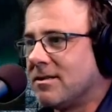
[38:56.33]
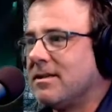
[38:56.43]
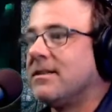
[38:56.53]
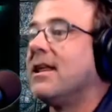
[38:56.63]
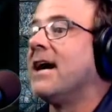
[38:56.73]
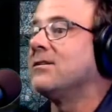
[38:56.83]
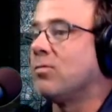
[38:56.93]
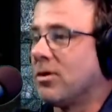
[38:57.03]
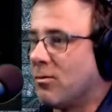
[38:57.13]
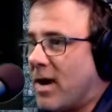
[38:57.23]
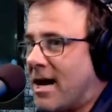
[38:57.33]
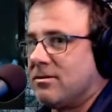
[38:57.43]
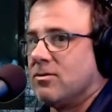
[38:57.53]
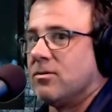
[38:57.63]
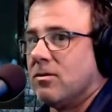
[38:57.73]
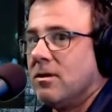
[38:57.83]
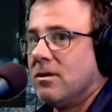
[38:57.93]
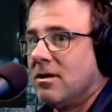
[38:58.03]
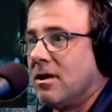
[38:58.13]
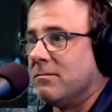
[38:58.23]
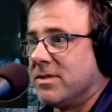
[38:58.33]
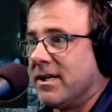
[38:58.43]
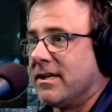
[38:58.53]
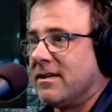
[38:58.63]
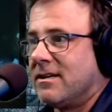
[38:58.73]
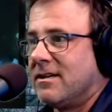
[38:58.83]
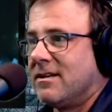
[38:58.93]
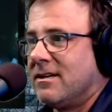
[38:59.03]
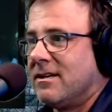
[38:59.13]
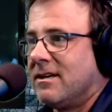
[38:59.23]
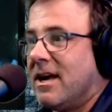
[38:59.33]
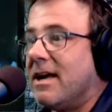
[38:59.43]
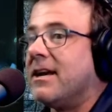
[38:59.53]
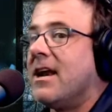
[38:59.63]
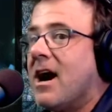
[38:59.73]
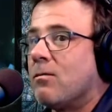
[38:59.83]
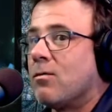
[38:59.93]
That's where the rational comes in, and not